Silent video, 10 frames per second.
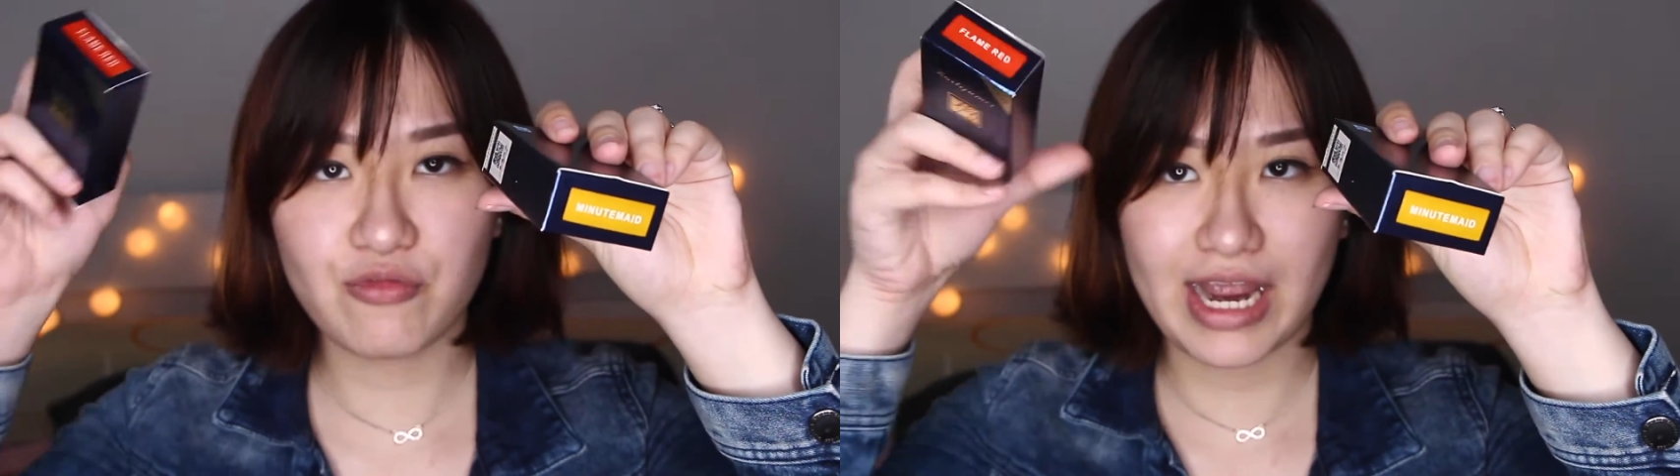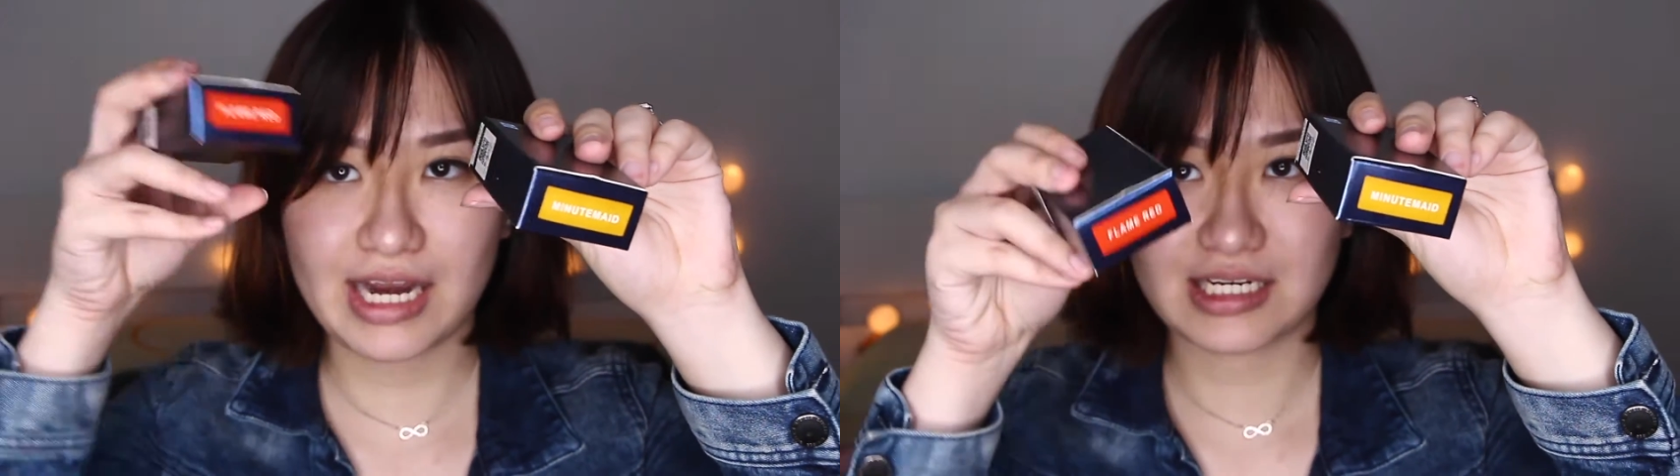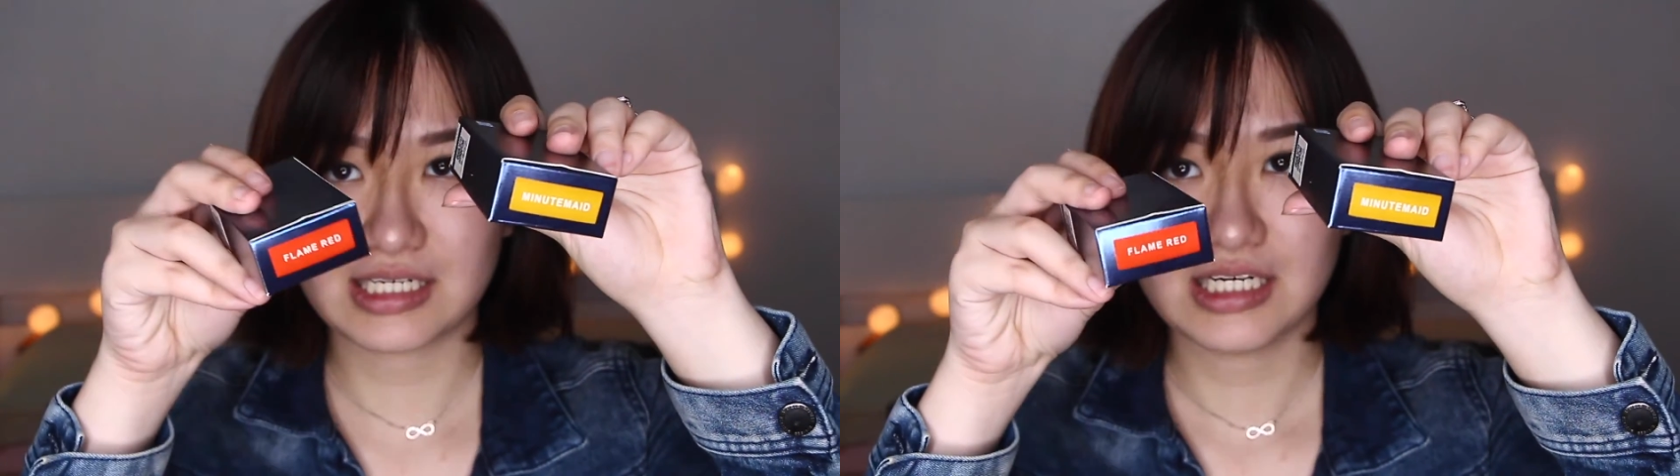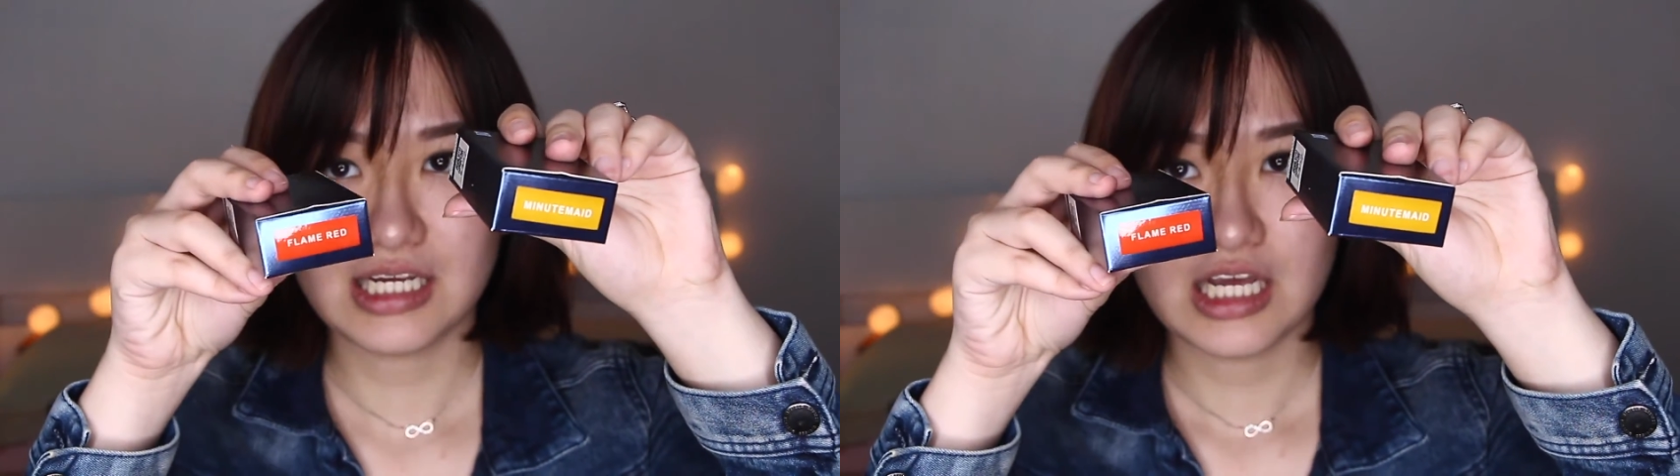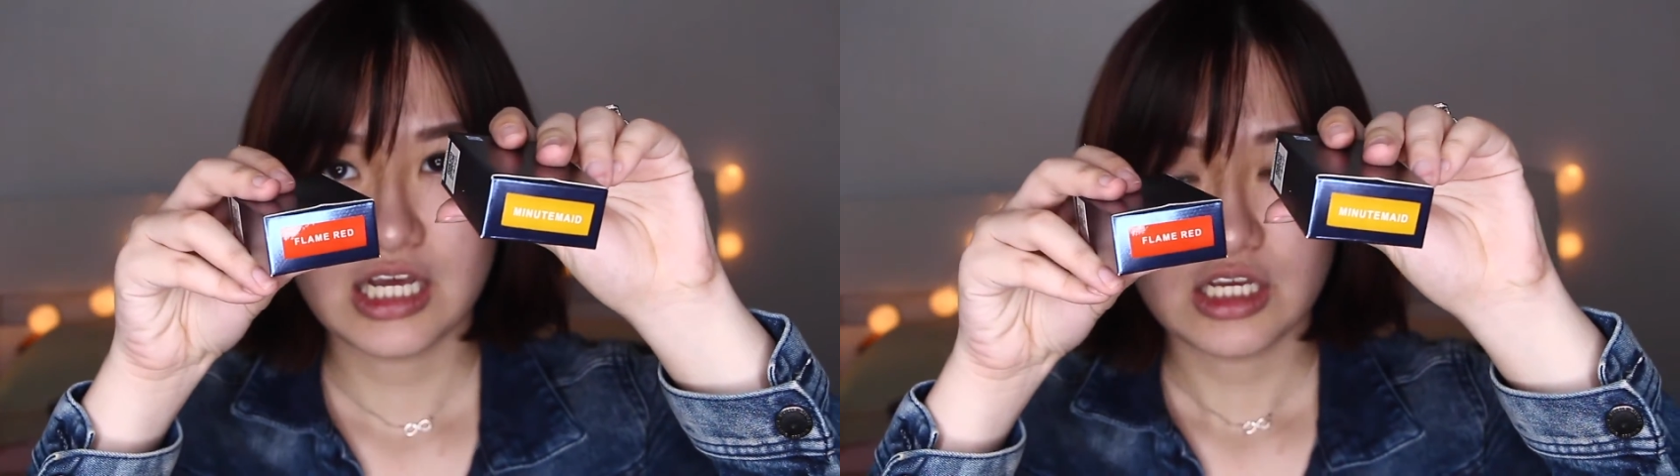Red.
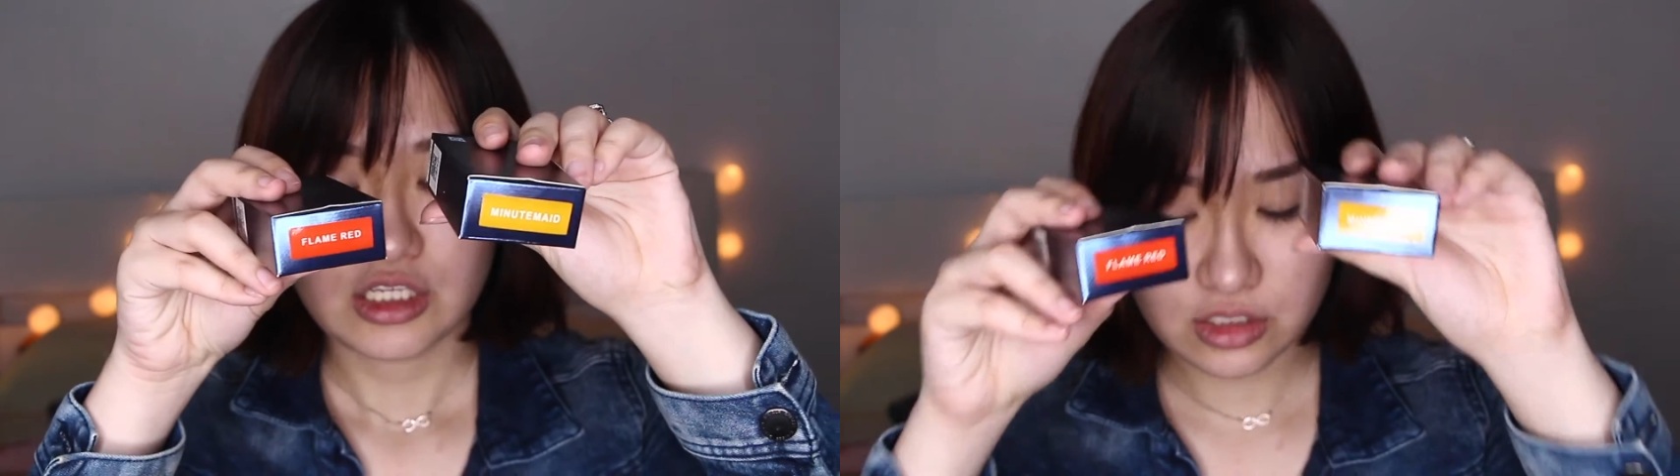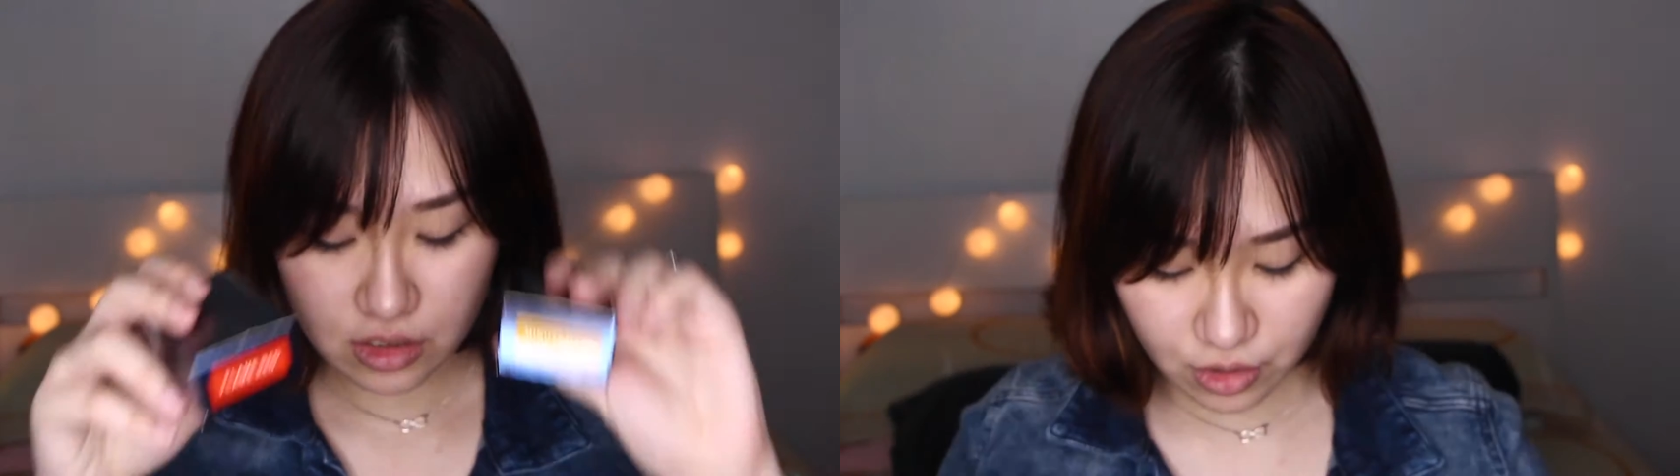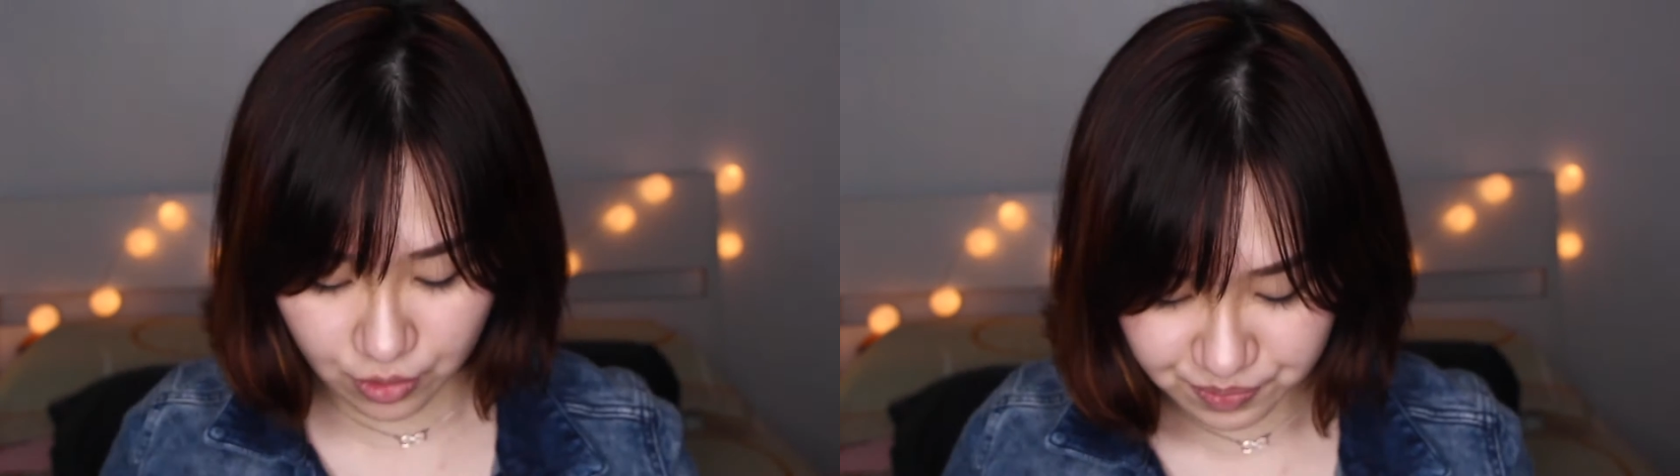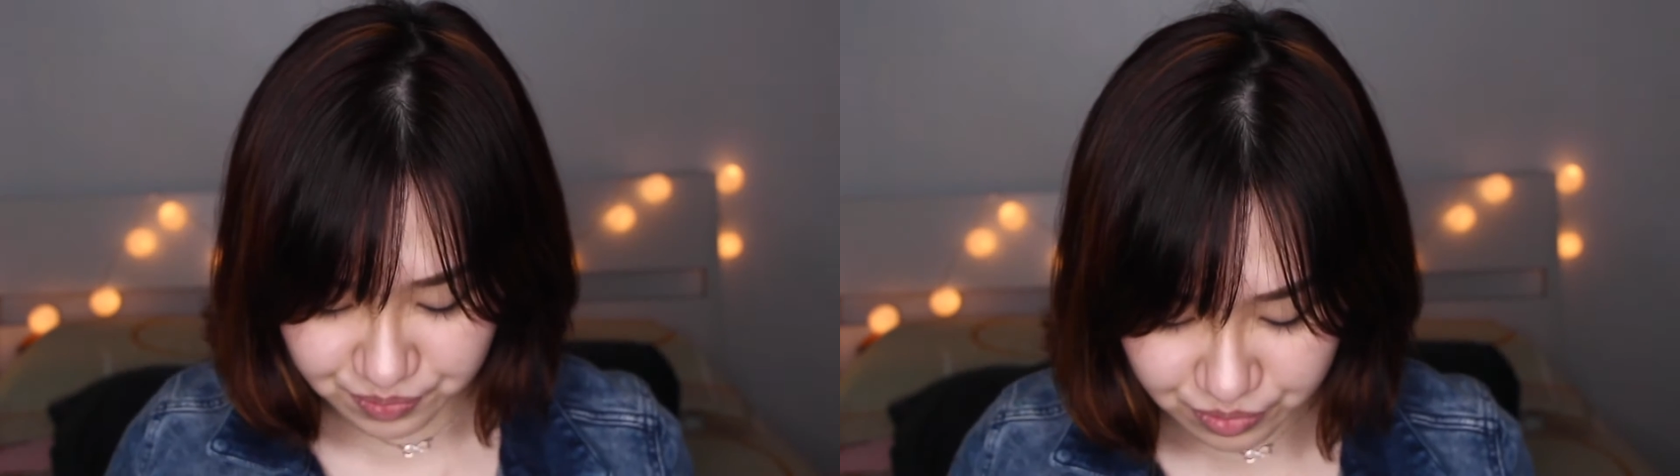So